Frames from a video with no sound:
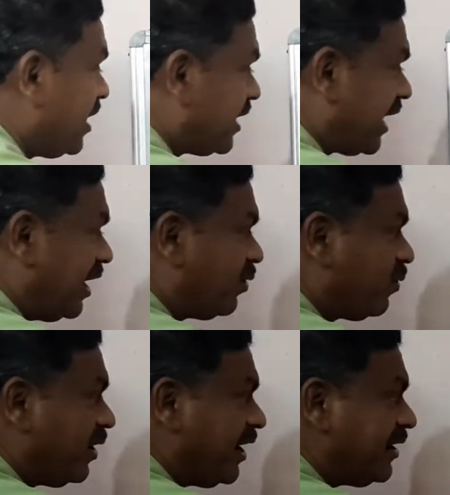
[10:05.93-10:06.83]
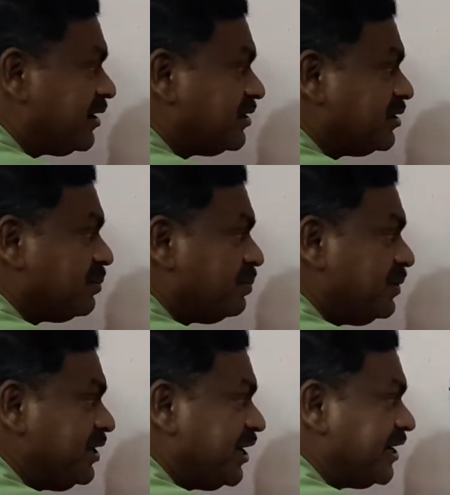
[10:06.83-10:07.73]
Calculate the
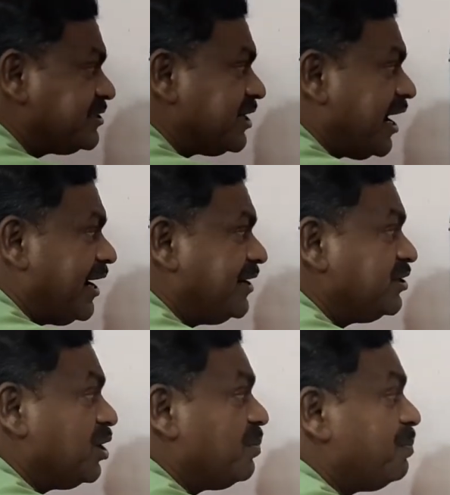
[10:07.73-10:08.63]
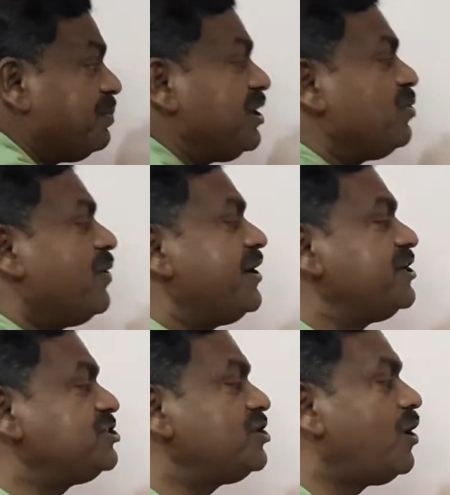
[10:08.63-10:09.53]
pH and the
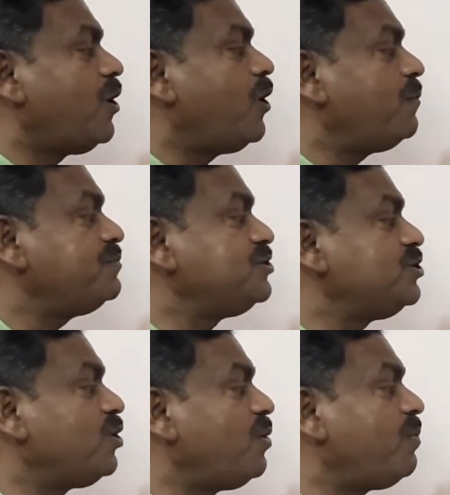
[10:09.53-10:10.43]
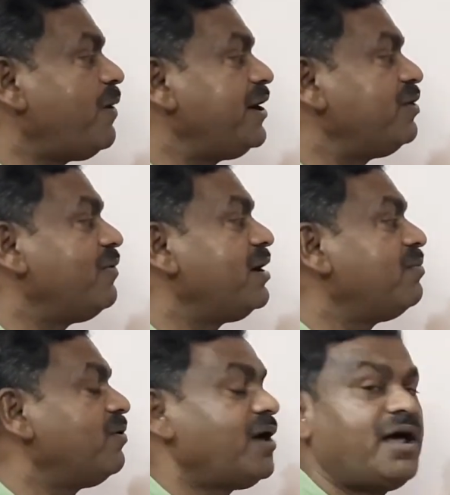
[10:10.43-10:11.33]
pOH of 0.1
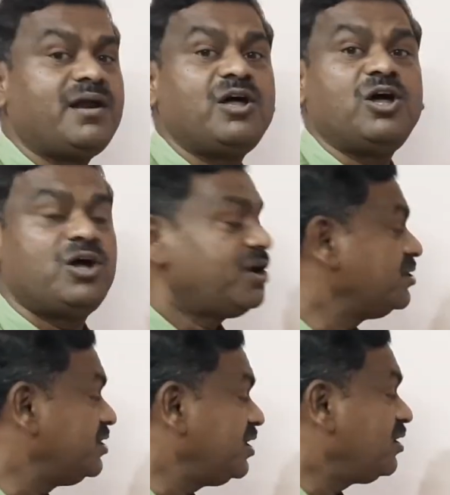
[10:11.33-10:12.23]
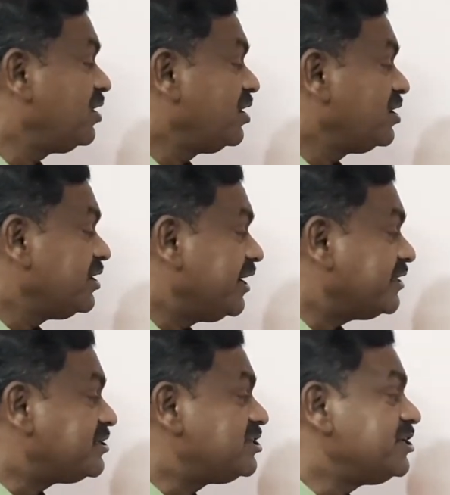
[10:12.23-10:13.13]
molar the
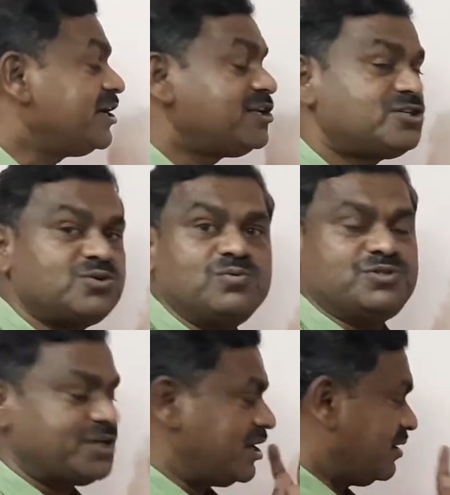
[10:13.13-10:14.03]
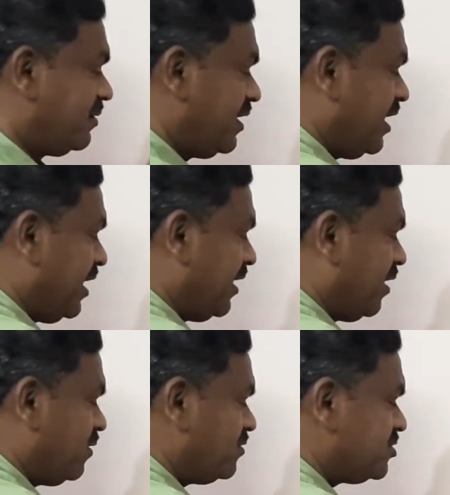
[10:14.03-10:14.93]
HCl solution.
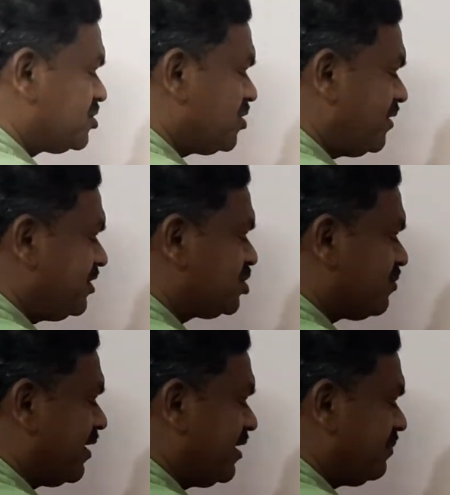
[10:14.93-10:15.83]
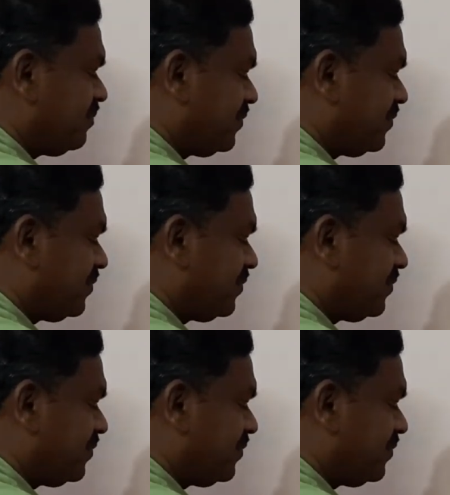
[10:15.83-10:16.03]
Now solve this one.